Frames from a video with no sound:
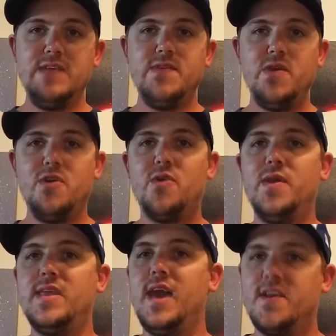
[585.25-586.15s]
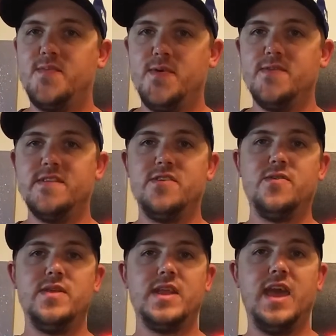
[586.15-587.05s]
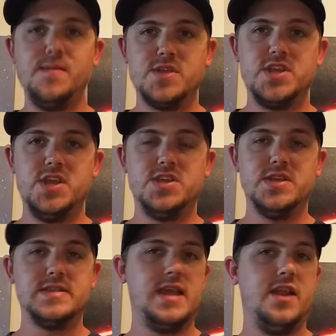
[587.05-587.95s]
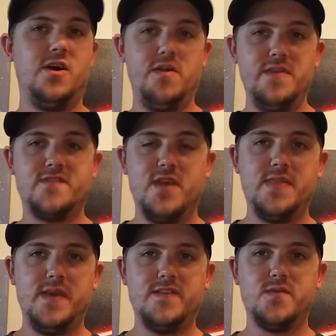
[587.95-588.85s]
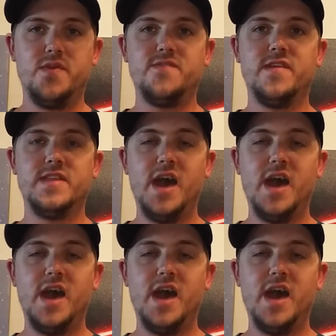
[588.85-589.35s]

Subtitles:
even though you're going to expos and you're going to game exchanges and all these great things where there's a